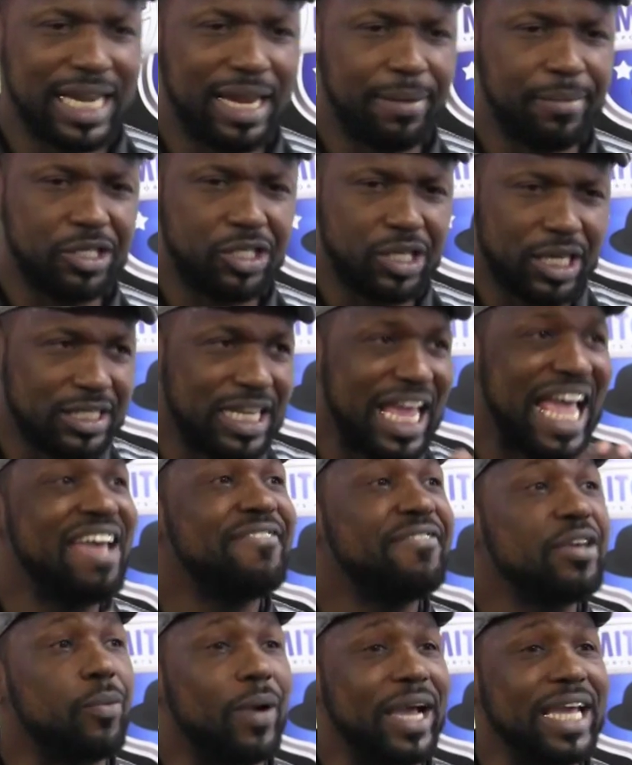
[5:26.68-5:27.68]
amateur, as a
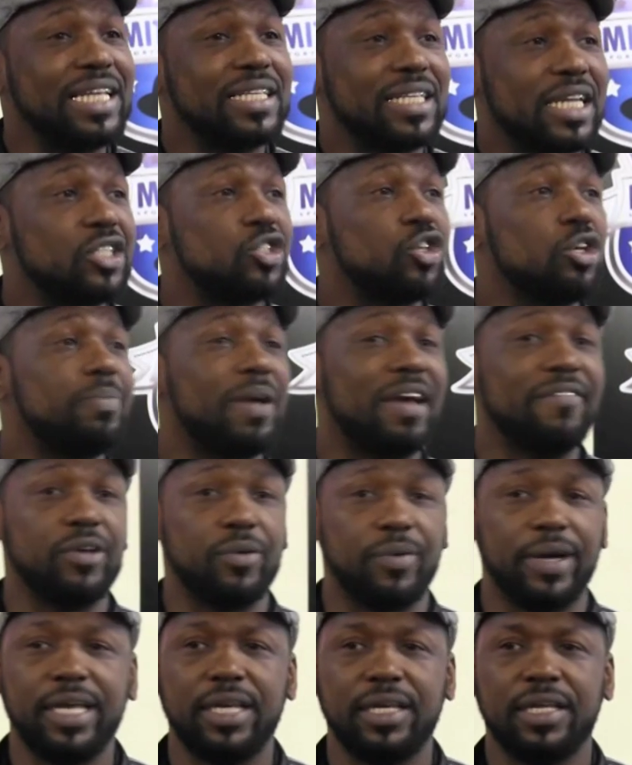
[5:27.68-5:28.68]
heavyweight and a super
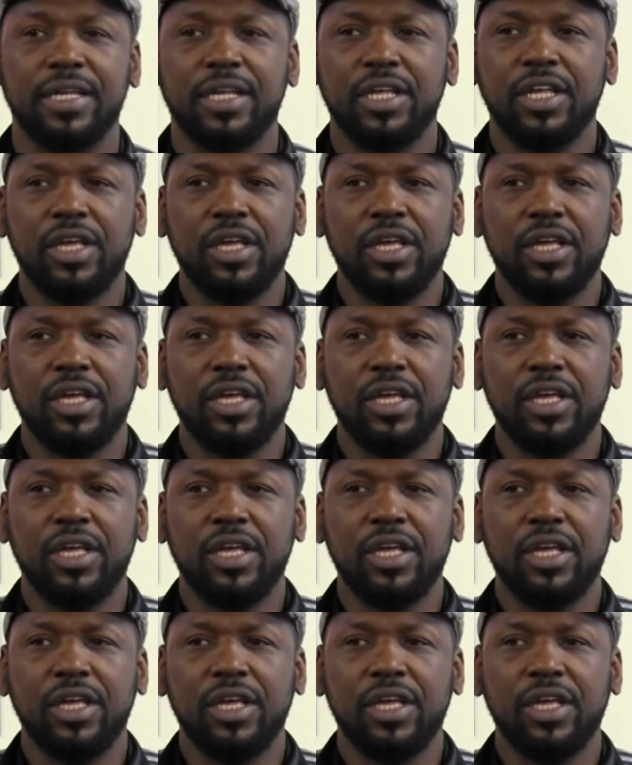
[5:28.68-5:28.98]
heavyweight,